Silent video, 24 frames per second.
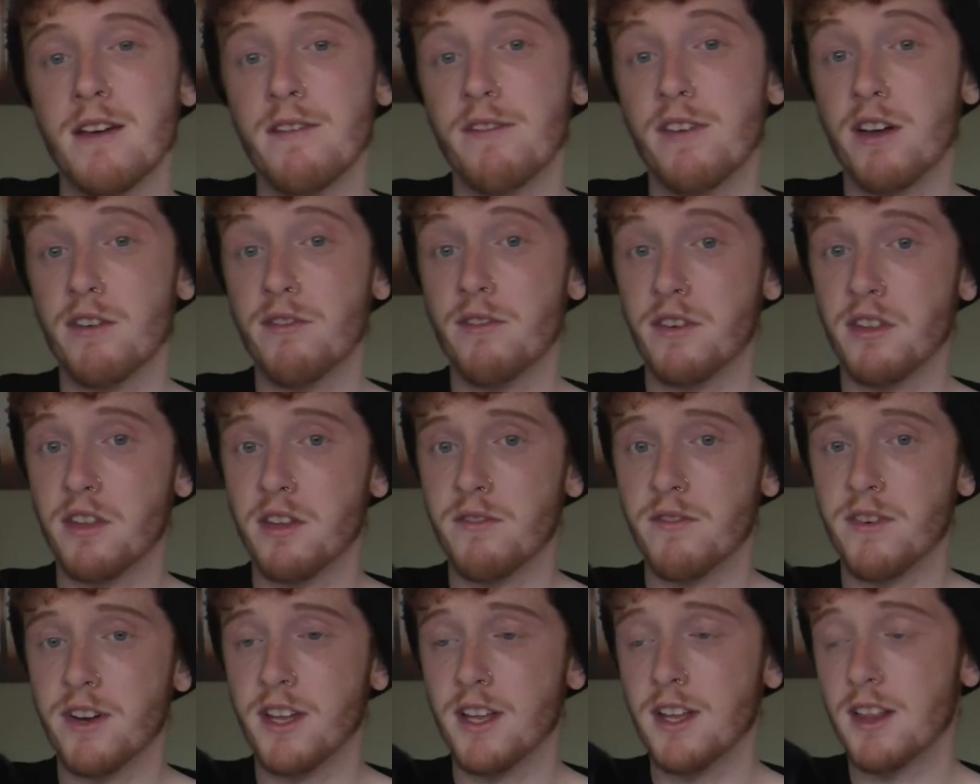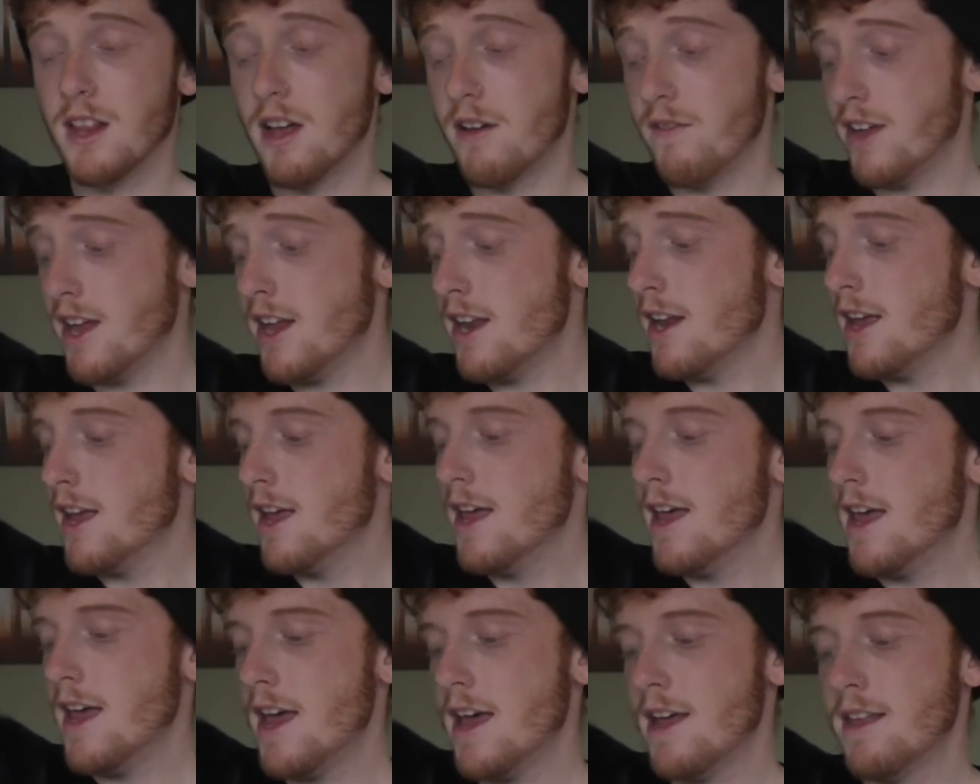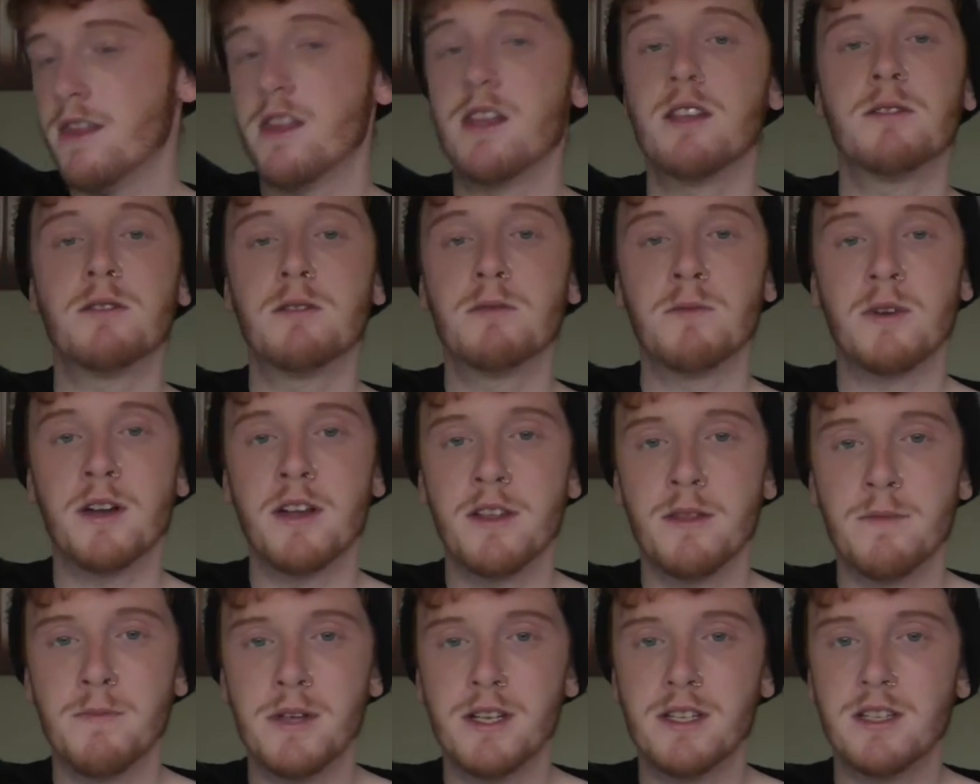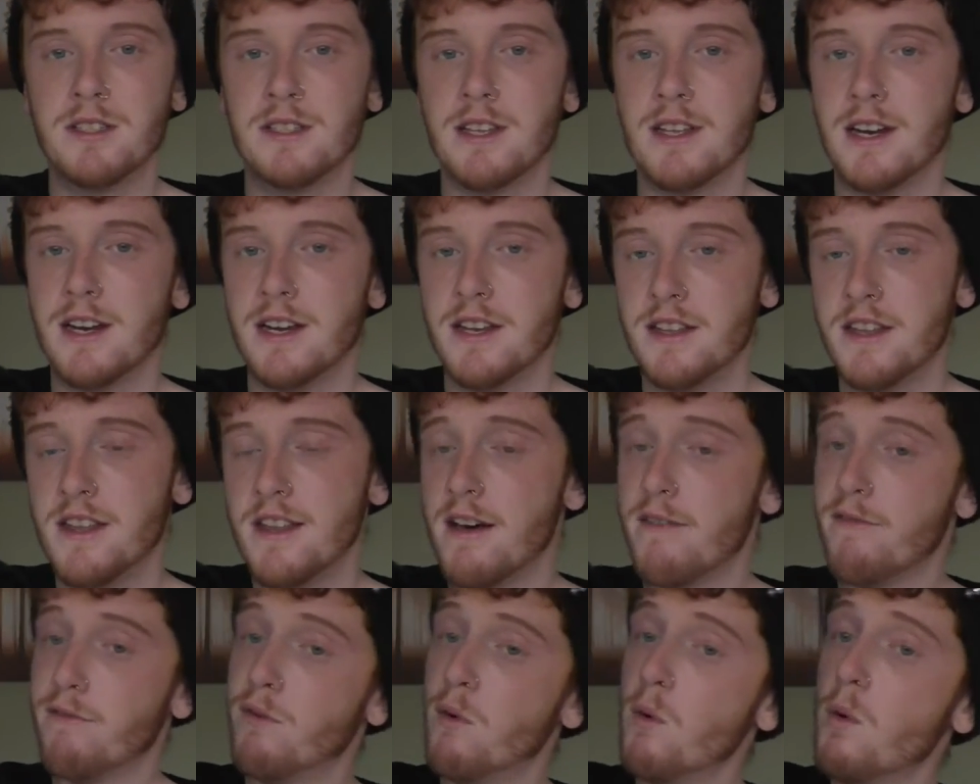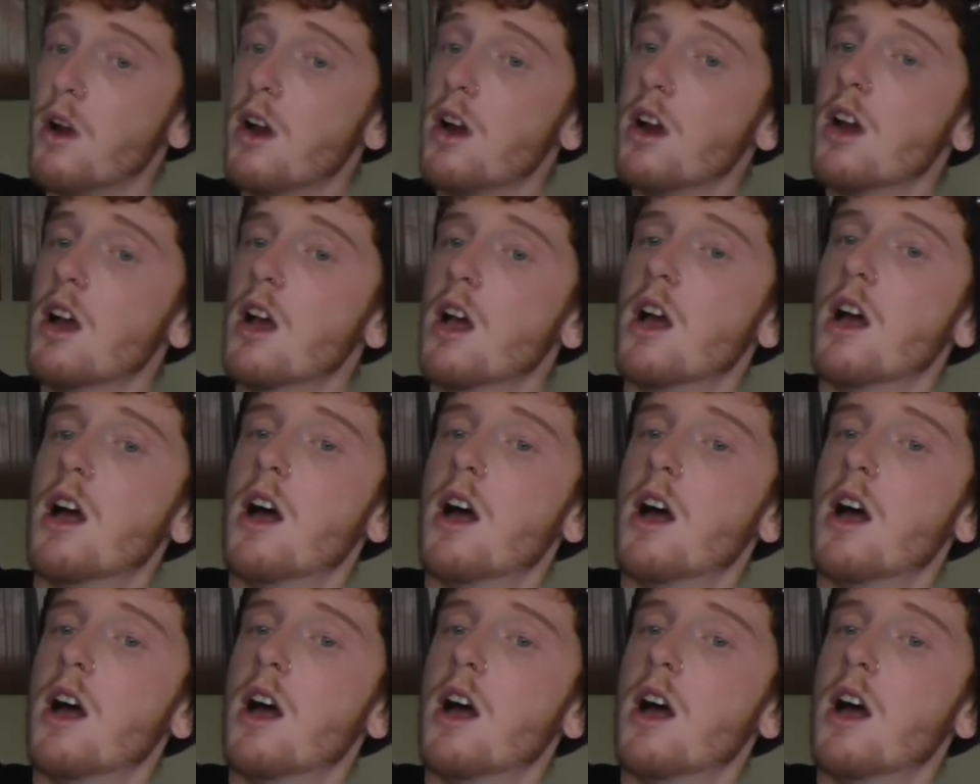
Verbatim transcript: if I really, really love it. And this is one of the pieces that I did that for.